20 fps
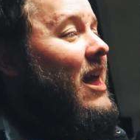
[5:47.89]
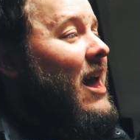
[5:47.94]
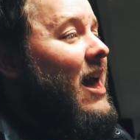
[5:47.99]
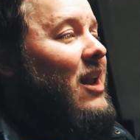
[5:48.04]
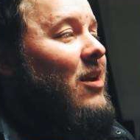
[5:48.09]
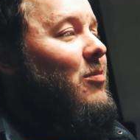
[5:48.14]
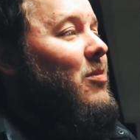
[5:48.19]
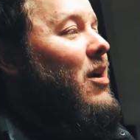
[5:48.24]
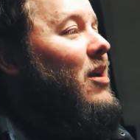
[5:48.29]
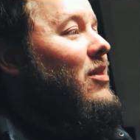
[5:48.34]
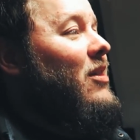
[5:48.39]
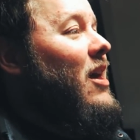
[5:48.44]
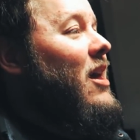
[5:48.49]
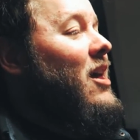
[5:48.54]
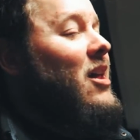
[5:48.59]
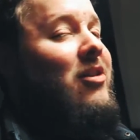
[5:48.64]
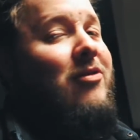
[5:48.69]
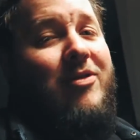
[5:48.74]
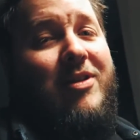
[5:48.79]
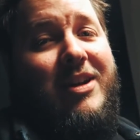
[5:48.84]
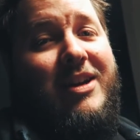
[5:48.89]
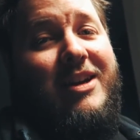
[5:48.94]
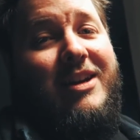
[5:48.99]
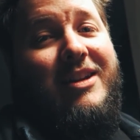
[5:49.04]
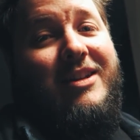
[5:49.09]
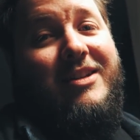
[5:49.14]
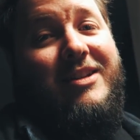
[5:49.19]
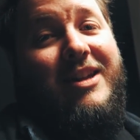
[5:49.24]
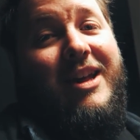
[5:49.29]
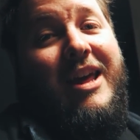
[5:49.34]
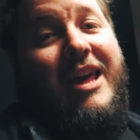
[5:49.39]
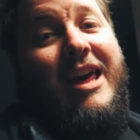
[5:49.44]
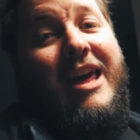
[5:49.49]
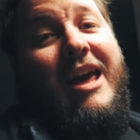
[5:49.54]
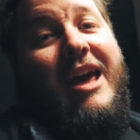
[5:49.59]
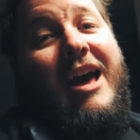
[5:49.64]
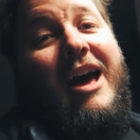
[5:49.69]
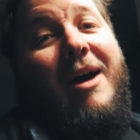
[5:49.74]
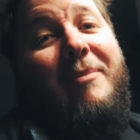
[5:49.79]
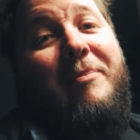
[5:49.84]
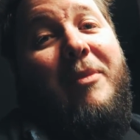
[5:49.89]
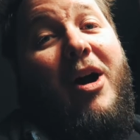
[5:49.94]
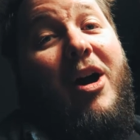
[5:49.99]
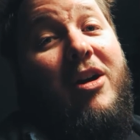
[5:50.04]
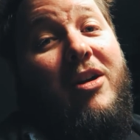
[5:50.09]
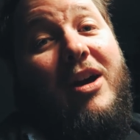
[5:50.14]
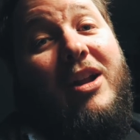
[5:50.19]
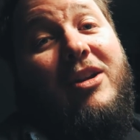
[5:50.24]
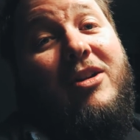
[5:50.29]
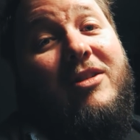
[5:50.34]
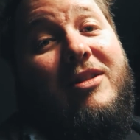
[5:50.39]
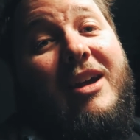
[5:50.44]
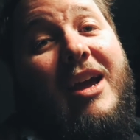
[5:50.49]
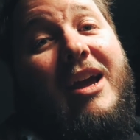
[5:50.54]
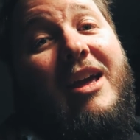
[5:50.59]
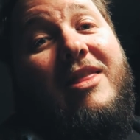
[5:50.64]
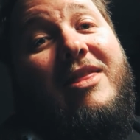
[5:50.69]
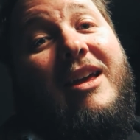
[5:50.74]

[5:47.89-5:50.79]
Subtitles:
Out of breath. It's ridiculous. I hope you had a good day.